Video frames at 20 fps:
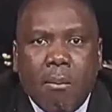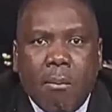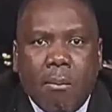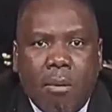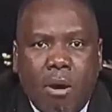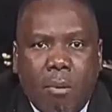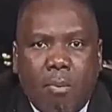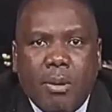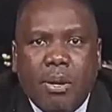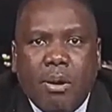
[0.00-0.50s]

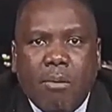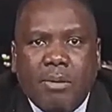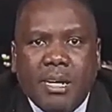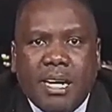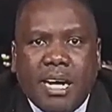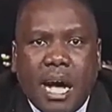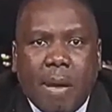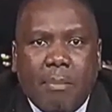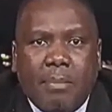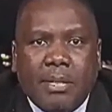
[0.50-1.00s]
mopping up
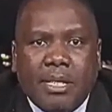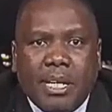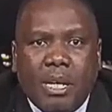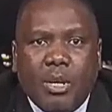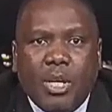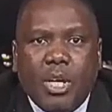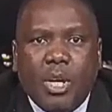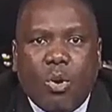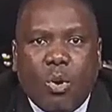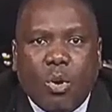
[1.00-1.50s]
the
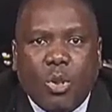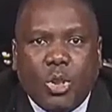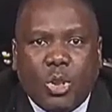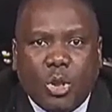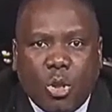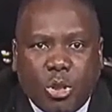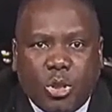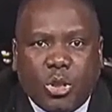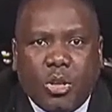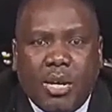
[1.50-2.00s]
capital in
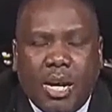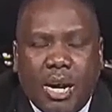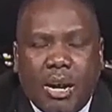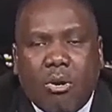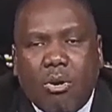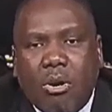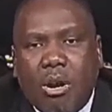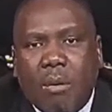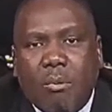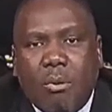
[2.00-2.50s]
conjunction
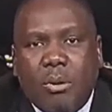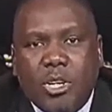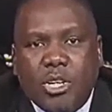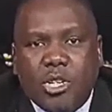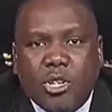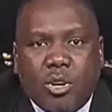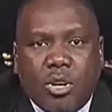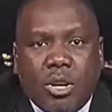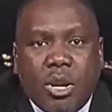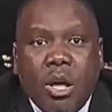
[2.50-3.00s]
and
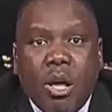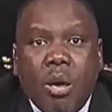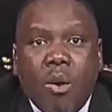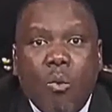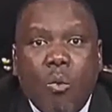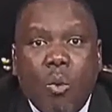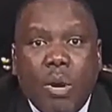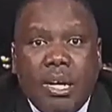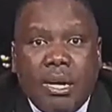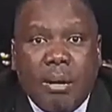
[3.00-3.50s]
collaboration
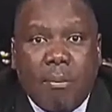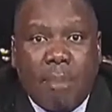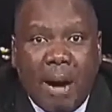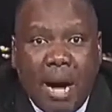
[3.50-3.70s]
with